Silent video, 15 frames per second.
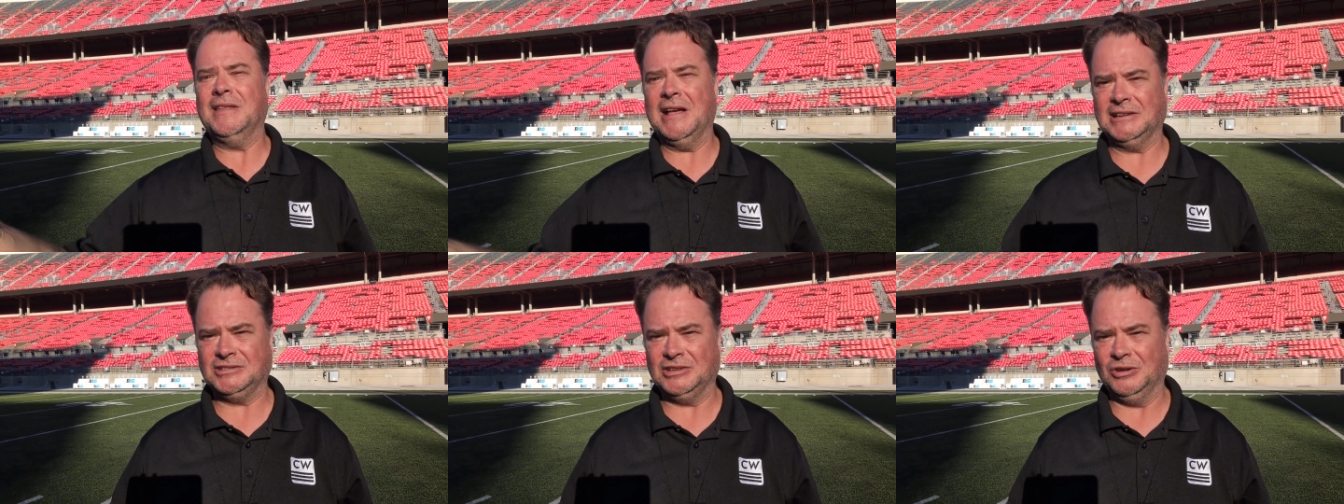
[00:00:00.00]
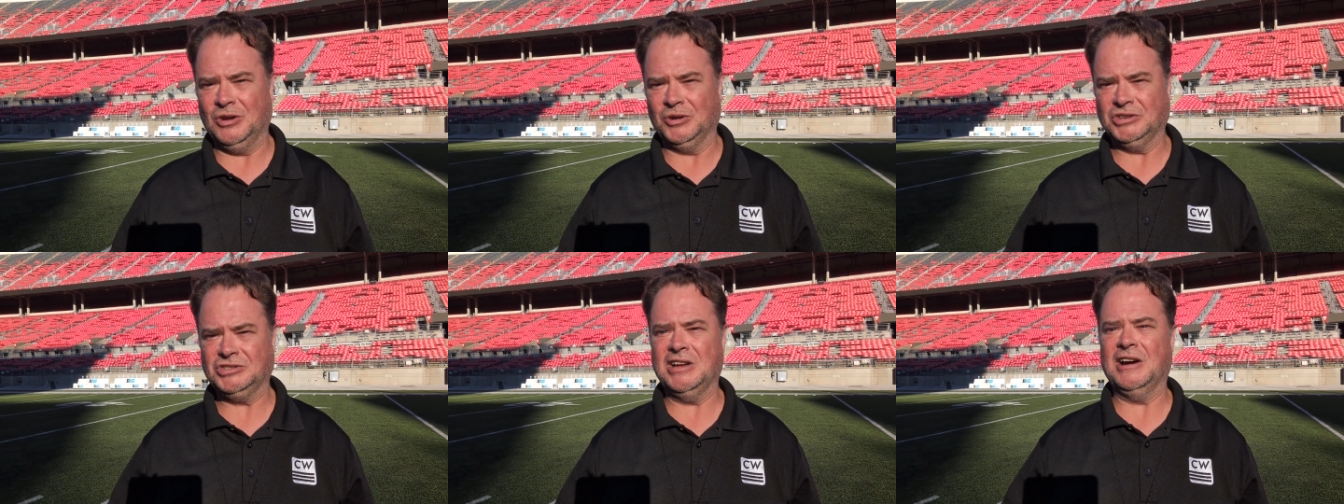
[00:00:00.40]
That's the
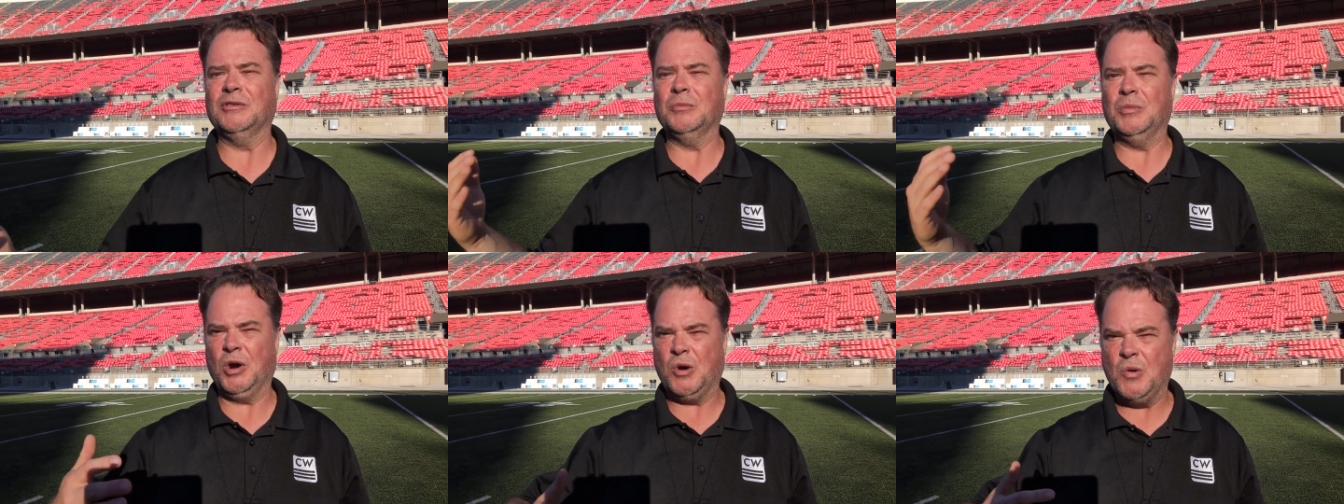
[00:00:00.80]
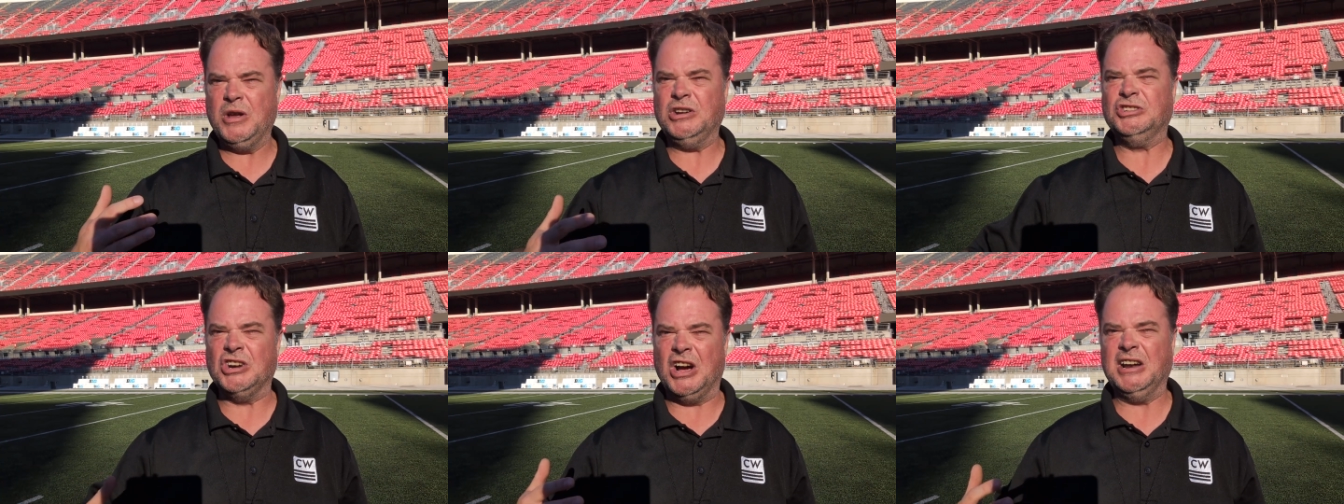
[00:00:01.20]
longest ever. But
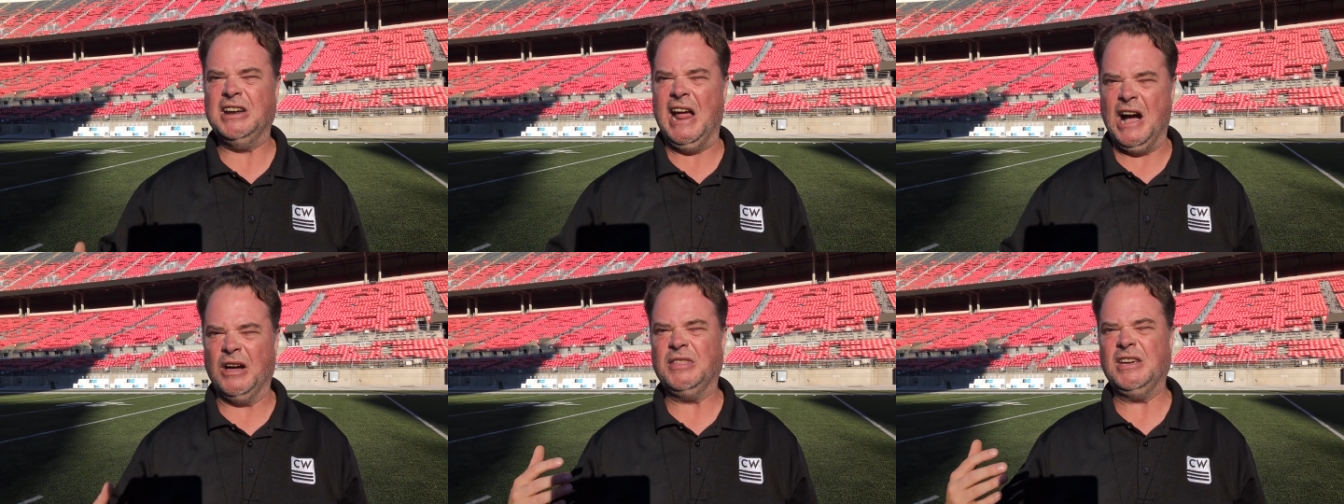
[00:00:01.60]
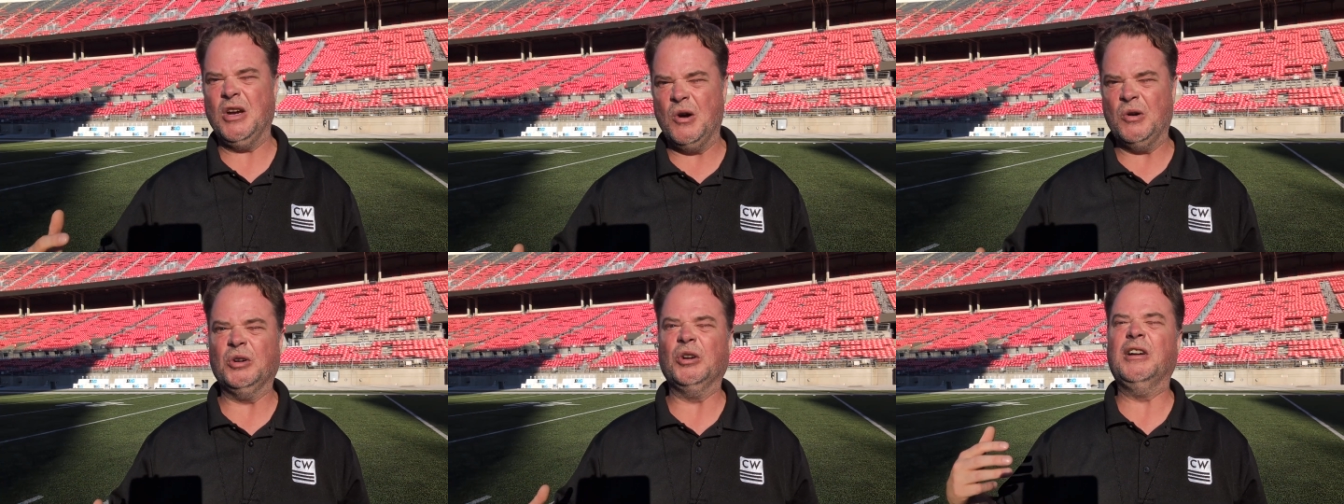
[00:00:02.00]
Quinshon now the
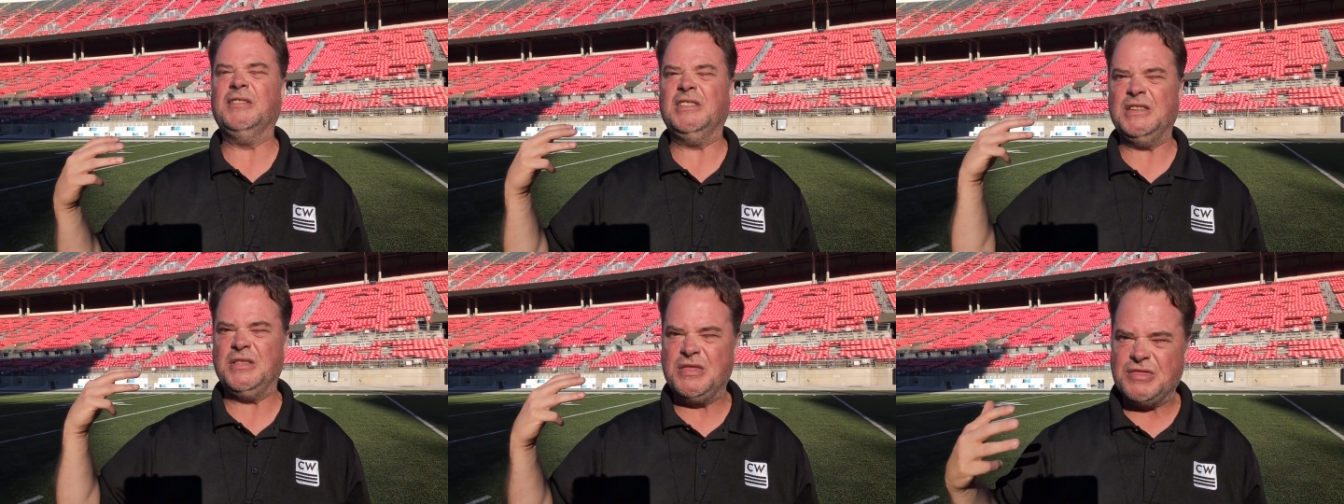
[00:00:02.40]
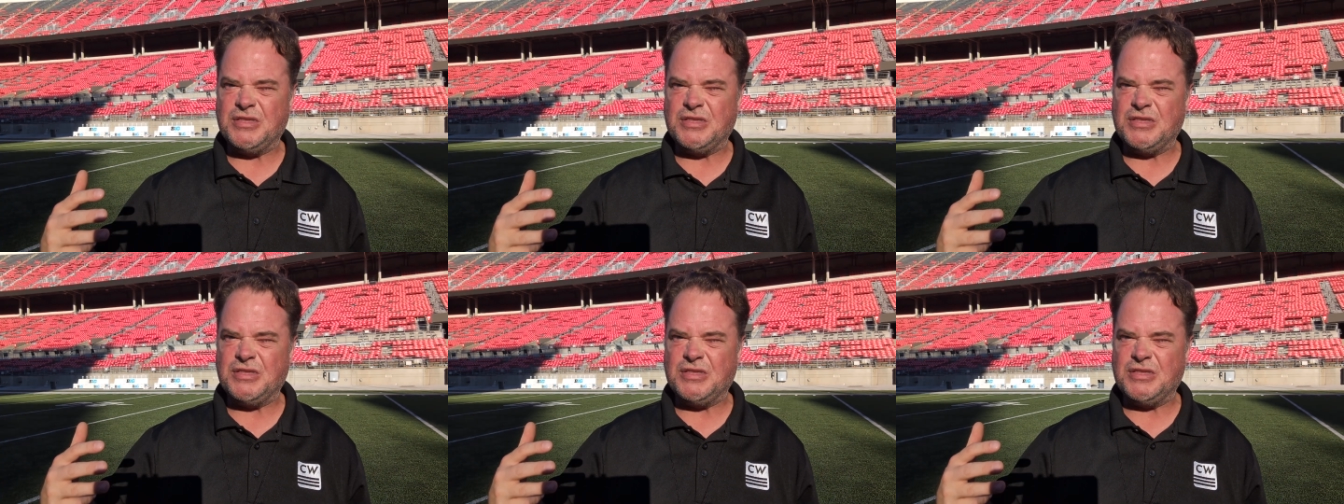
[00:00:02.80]
owner of the